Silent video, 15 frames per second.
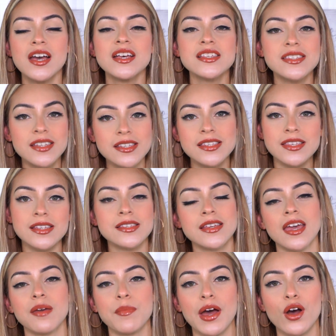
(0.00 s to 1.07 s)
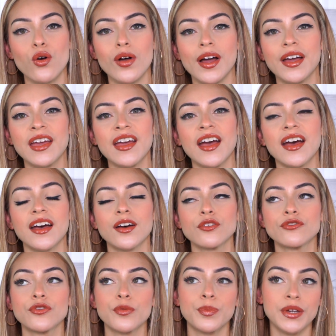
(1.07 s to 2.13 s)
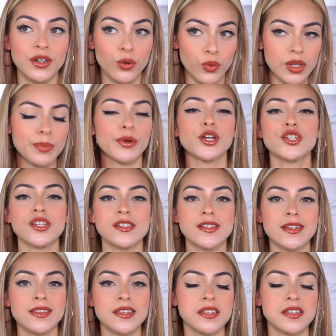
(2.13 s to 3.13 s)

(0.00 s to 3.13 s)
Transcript: Since this came out, I have been repurchasing.